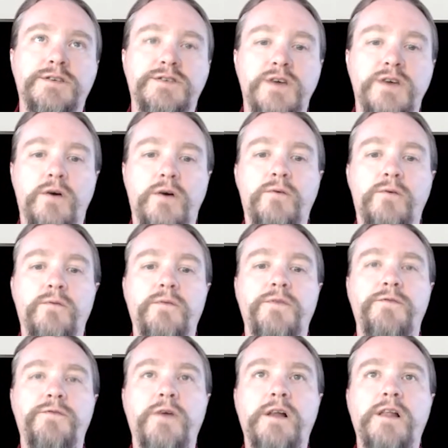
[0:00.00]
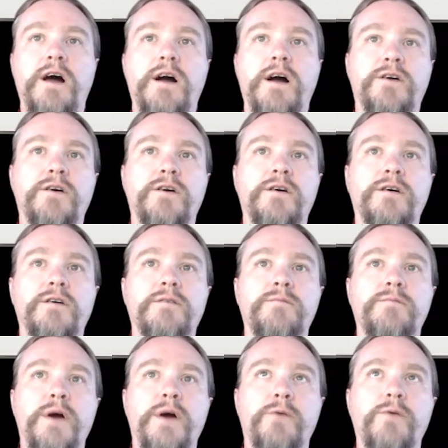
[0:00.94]
So ThreatLocker,
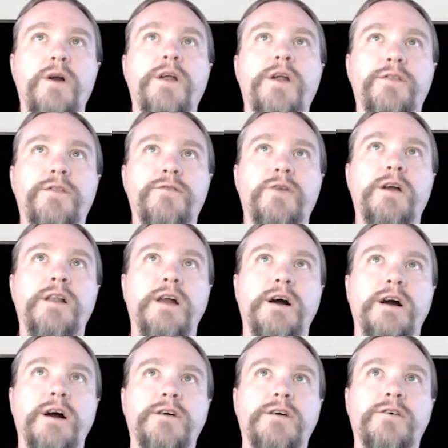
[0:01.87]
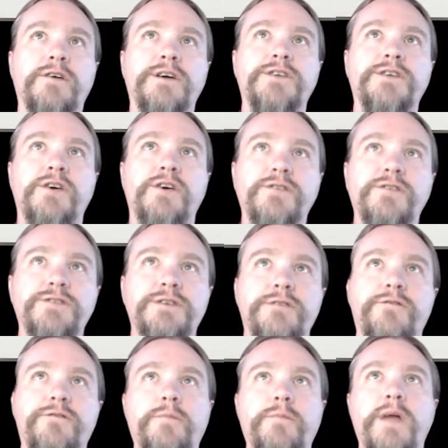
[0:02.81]
by running ThreatLocker, it turns
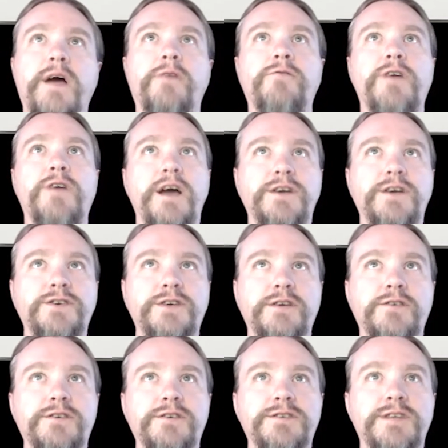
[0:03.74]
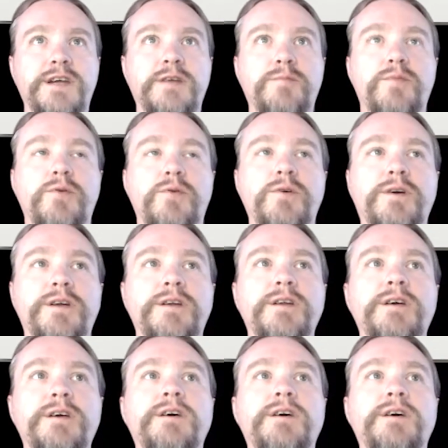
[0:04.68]
it from that reactionary standpoint